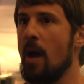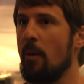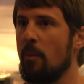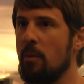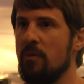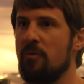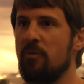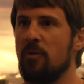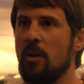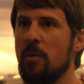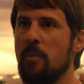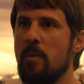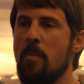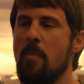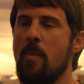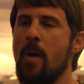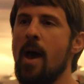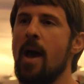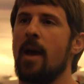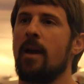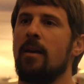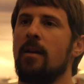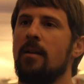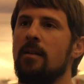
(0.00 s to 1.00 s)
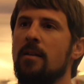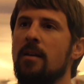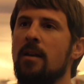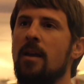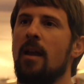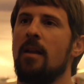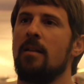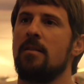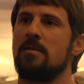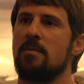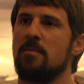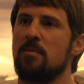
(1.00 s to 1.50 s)
that, we flip it back into
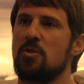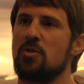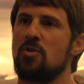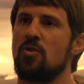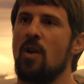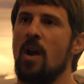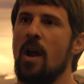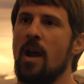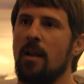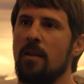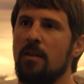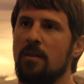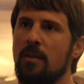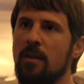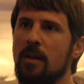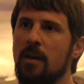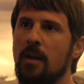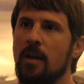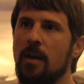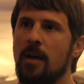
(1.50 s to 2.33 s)
getting some strength.